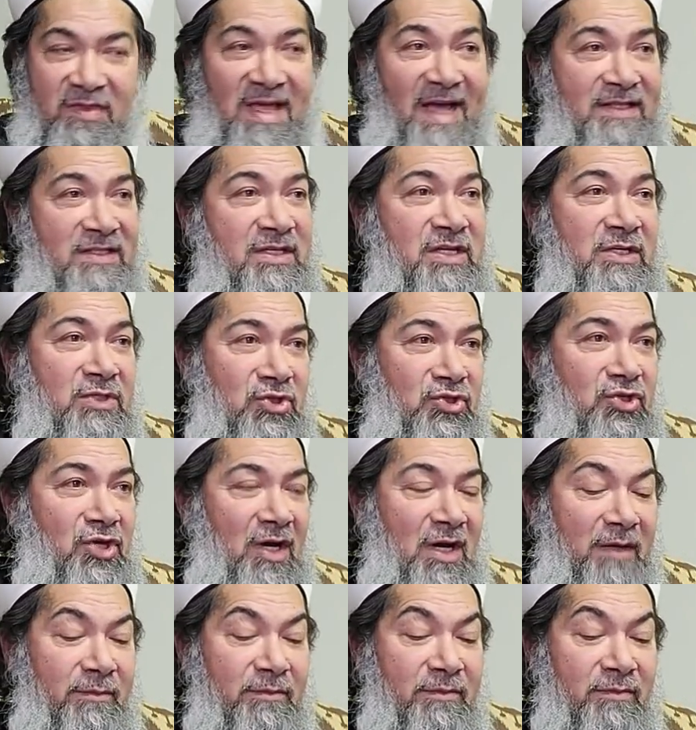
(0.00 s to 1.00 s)
That's his
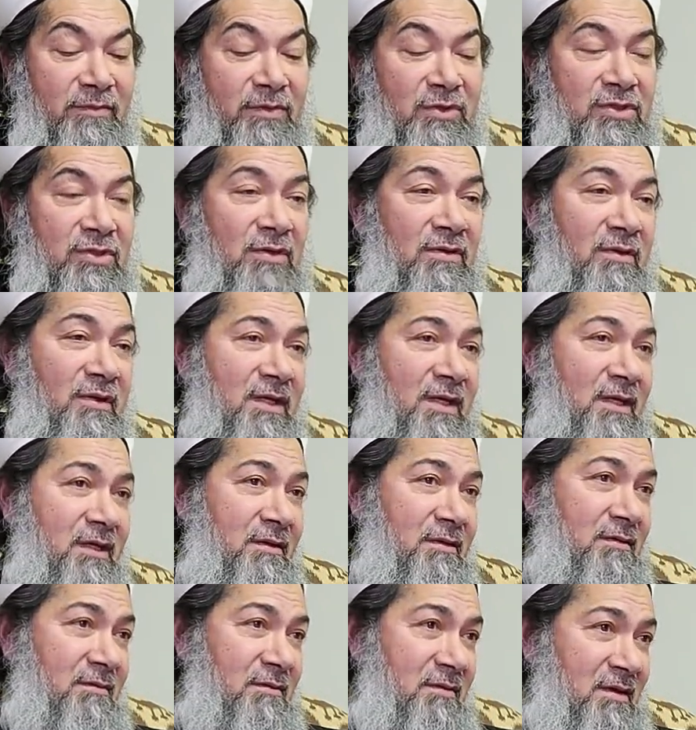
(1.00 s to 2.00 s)
job. So
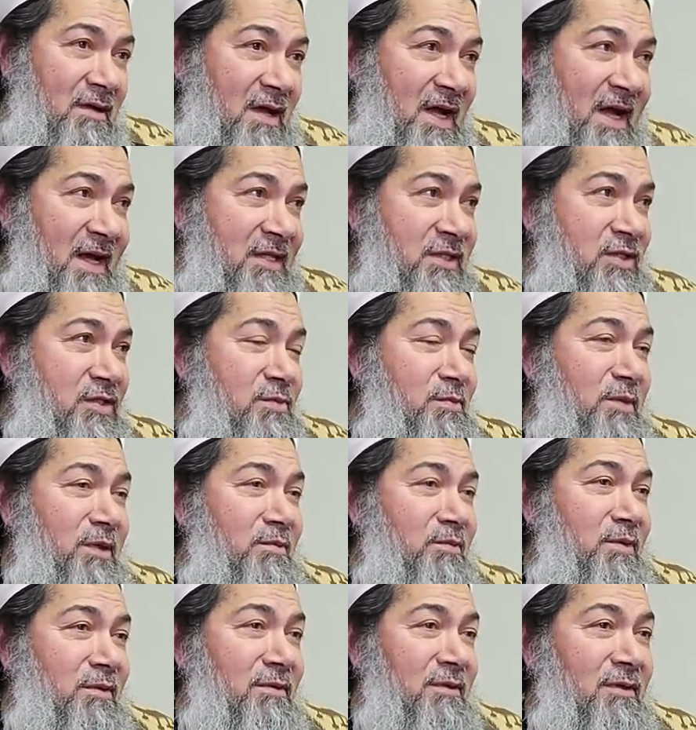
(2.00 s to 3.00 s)
he asks
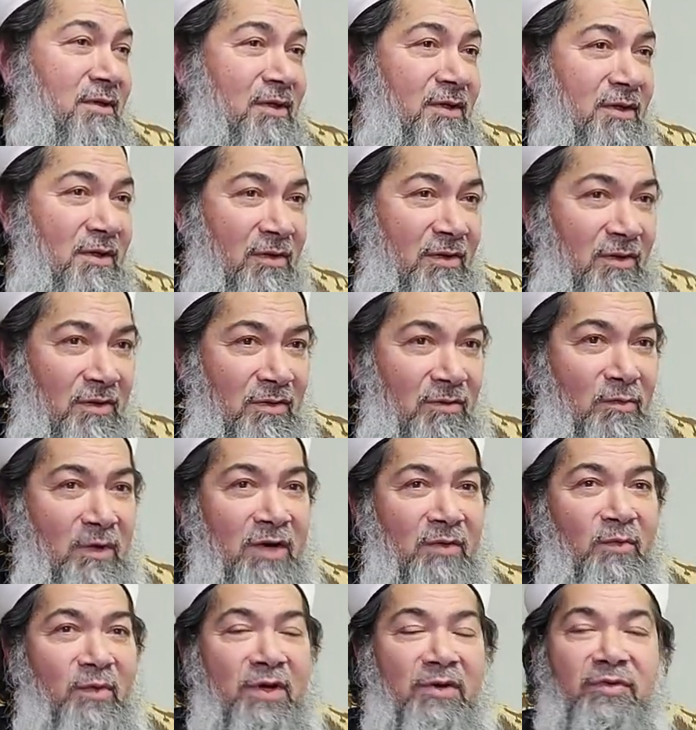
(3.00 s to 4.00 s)
people,
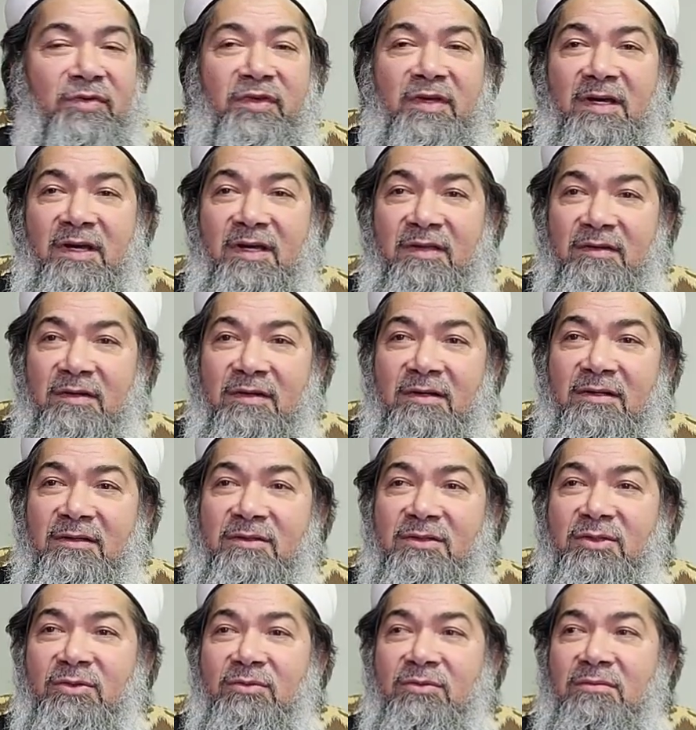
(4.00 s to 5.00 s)
one way or the other,
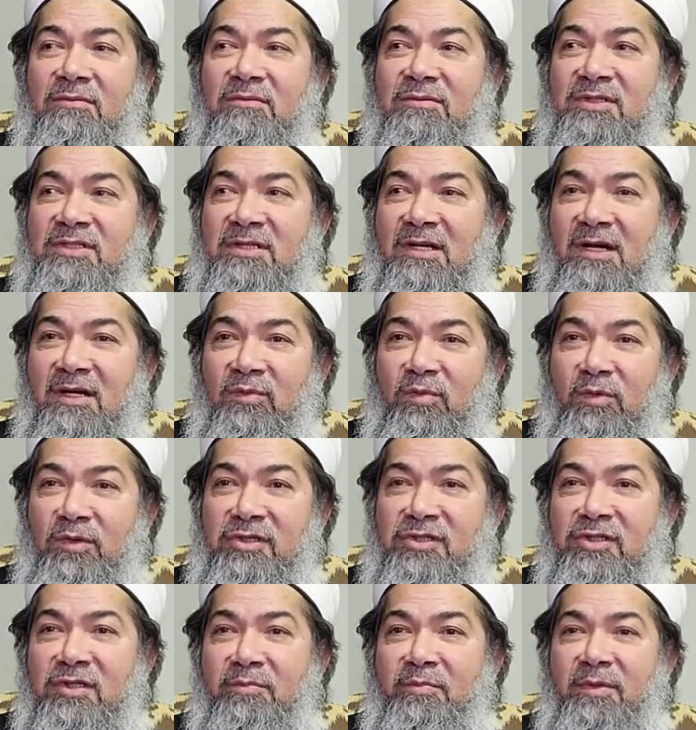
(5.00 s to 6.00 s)
to start
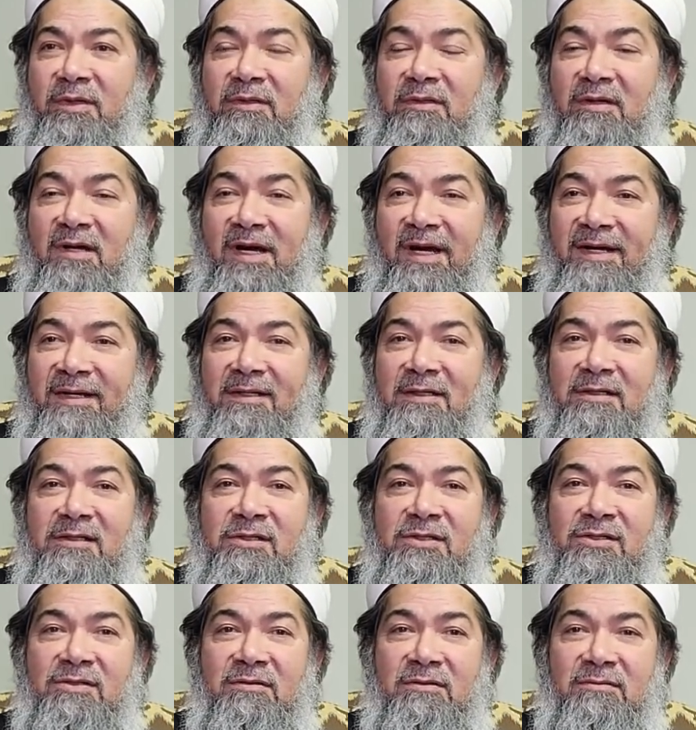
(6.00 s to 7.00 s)
worshipping
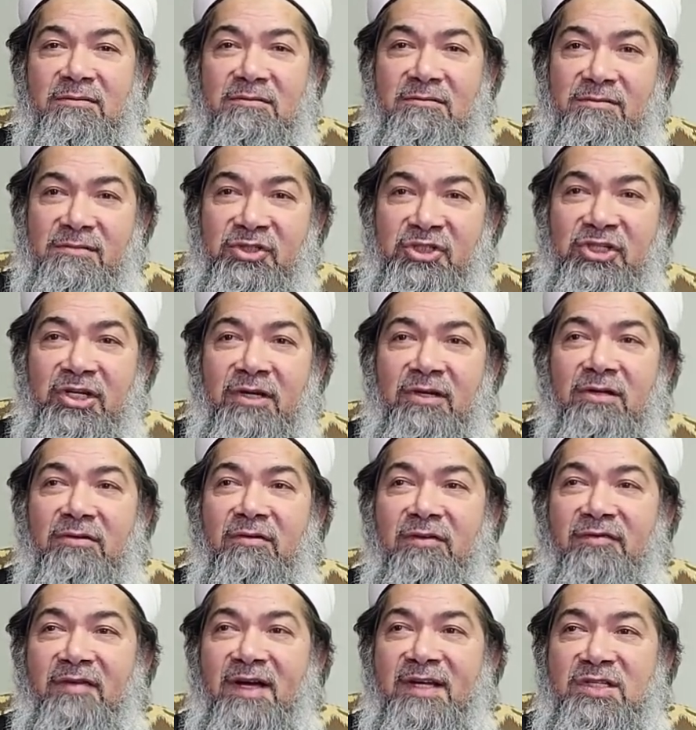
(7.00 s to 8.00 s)
idols or shirk
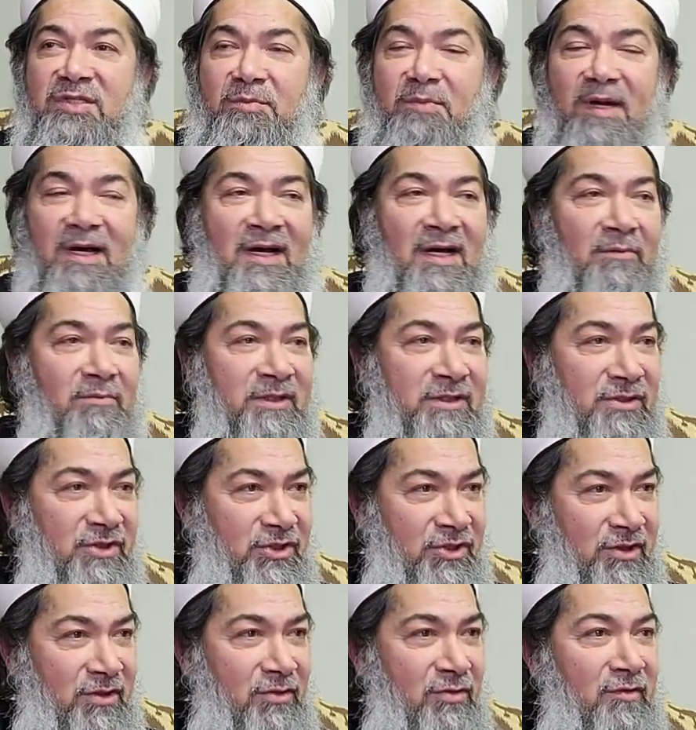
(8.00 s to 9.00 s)
of asbab and
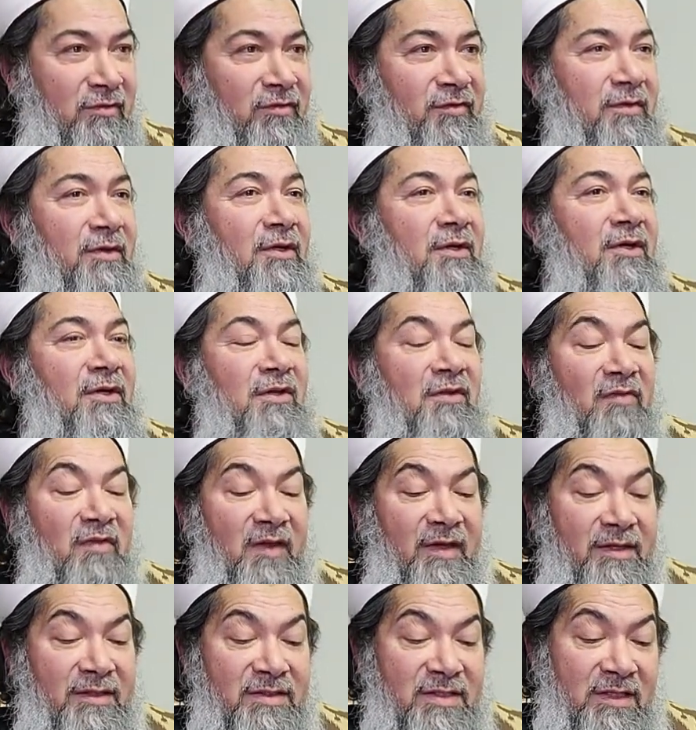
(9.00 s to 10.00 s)
shirk of
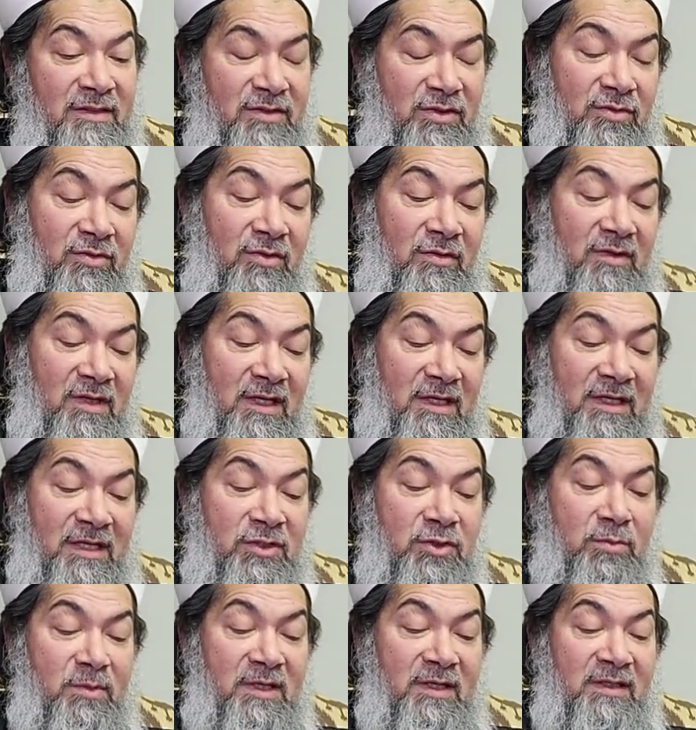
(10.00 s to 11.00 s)
things. And so Allah
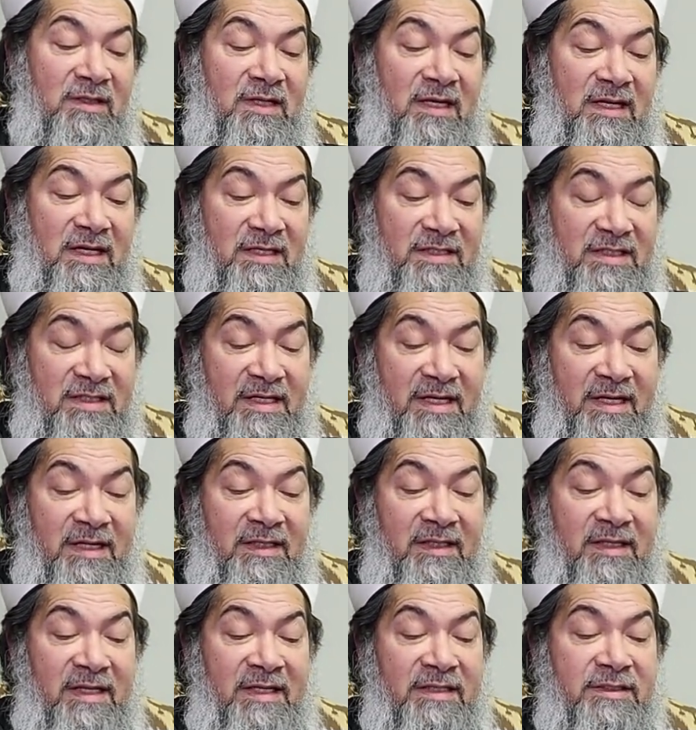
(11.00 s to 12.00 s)
subhanahu wa ta'ala is
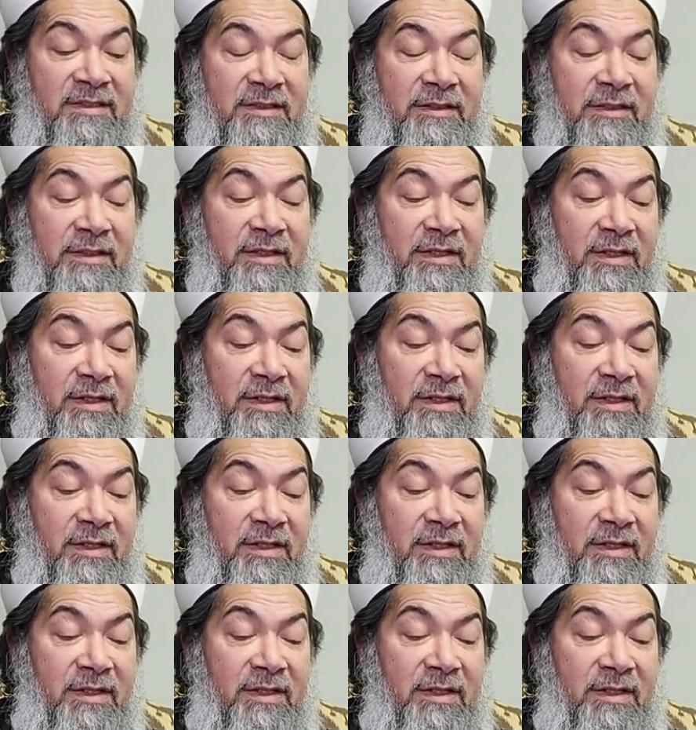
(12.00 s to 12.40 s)
saying that